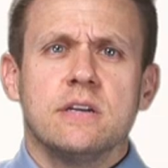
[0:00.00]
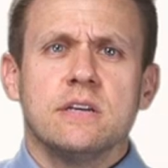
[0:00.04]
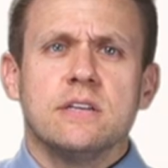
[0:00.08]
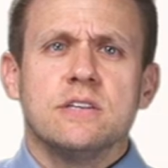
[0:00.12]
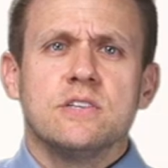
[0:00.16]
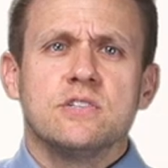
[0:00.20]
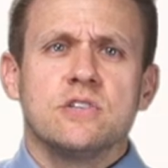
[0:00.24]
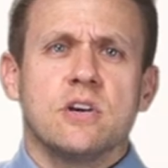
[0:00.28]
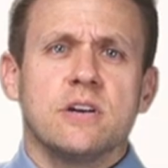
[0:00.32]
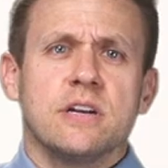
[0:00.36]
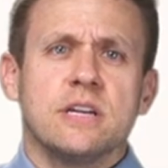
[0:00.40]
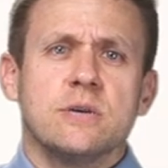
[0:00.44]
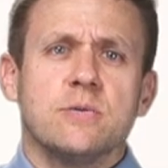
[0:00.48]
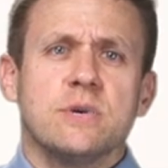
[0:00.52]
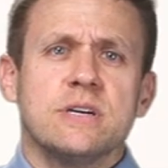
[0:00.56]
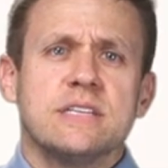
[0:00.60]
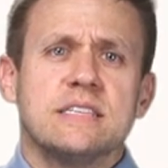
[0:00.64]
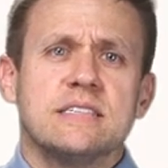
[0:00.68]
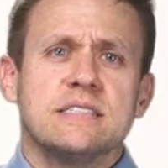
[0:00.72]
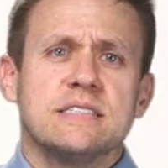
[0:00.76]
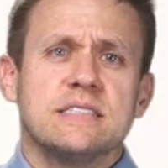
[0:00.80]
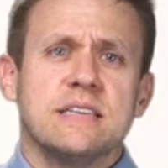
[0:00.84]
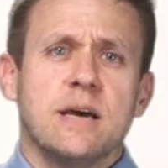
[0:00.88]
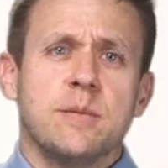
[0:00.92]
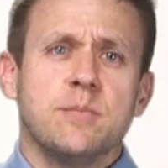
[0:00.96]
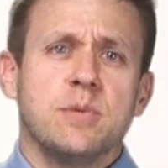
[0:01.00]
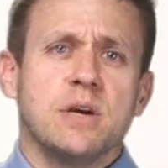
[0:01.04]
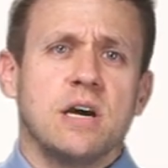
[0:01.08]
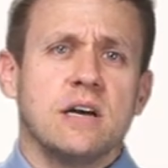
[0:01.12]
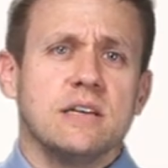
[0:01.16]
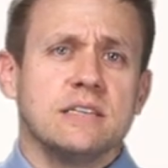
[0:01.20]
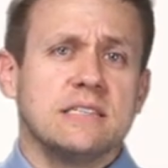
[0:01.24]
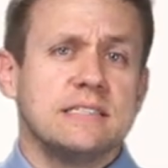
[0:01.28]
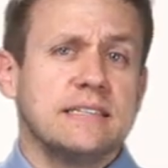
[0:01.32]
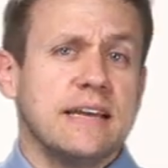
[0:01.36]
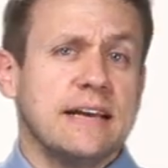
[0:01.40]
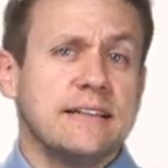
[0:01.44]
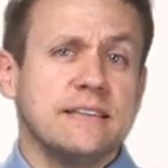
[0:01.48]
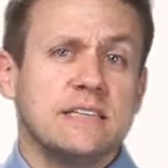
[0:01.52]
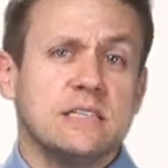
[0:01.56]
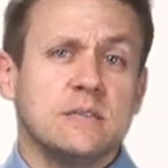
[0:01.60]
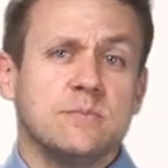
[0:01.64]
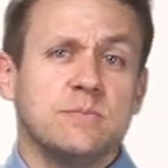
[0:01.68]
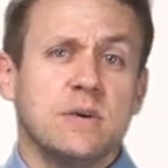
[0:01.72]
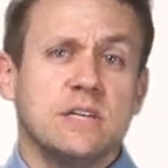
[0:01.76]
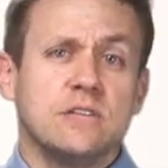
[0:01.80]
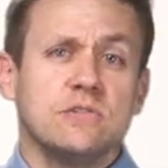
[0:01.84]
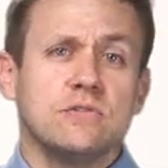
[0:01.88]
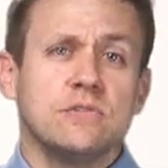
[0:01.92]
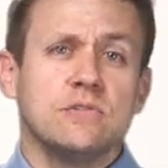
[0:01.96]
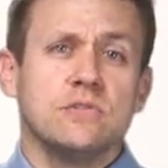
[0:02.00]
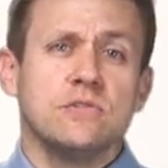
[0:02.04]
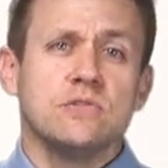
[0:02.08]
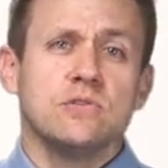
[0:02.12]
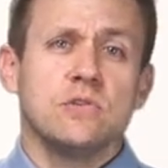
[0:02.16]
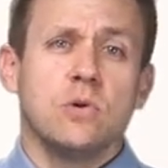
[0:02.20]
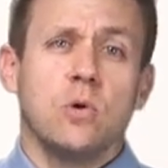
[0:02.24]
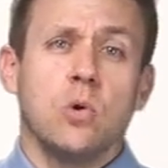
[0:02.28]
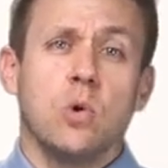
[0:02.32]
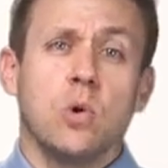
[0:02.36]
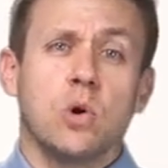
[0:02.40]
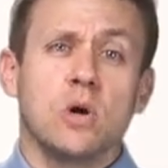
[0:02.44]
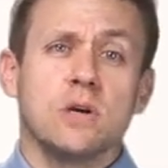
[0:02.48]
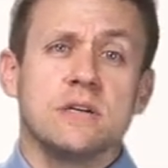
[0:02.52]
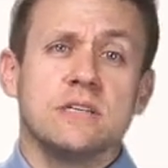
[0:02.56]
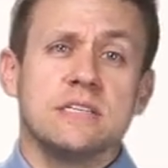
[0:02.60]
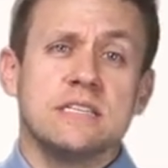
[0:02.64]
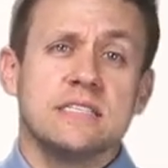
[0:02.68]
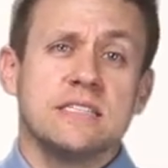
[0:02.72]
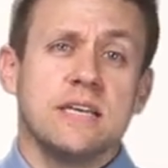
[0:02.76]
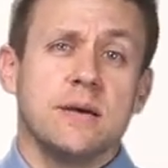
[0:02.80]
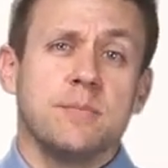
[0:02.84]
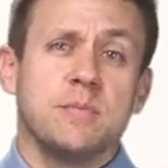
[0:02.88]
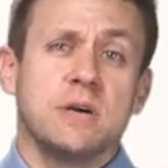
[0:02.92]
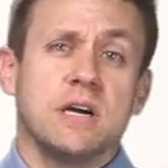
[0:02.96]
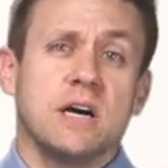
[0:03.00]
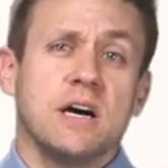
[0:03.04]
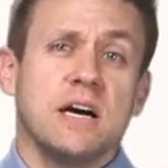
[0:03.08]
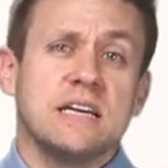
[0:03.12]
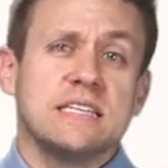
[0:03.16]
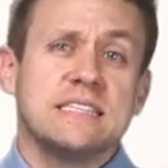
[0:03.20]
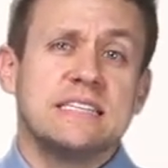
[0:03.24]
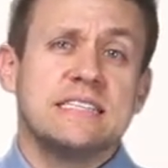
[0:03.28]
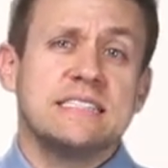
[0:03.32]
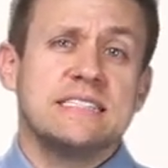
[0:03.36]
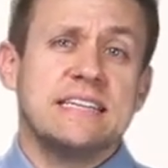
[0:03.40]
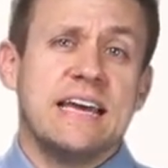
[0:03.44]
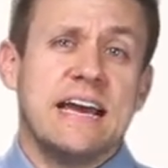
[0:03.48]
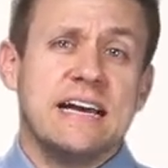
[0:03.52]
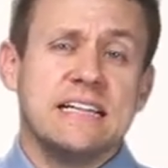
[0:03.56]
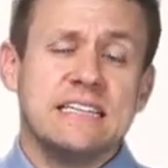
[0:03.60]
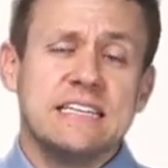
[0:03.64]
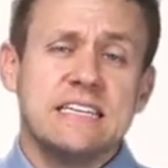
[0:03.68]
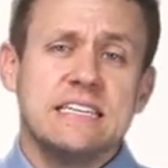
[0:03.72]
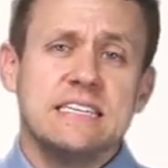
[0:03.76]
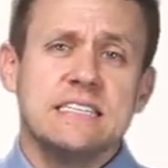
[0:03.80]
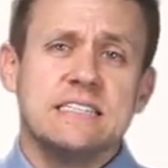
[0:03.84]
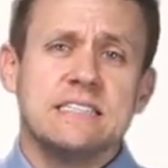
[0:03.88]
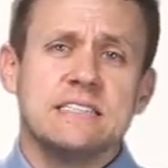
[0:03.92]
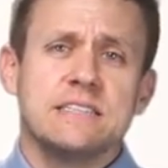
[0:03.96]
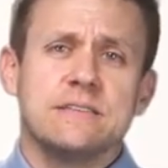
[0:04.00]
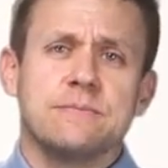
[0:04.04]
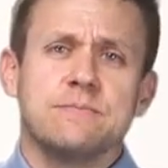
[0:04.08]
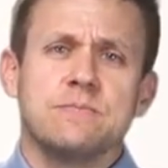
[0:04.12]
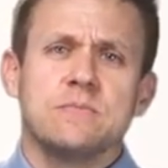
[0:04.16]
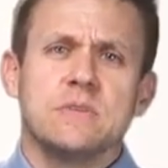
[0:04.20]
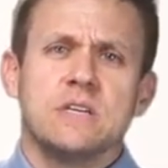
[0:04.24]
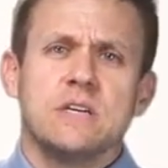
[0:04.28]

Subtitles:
starting with subcostalis muscles or subcostales,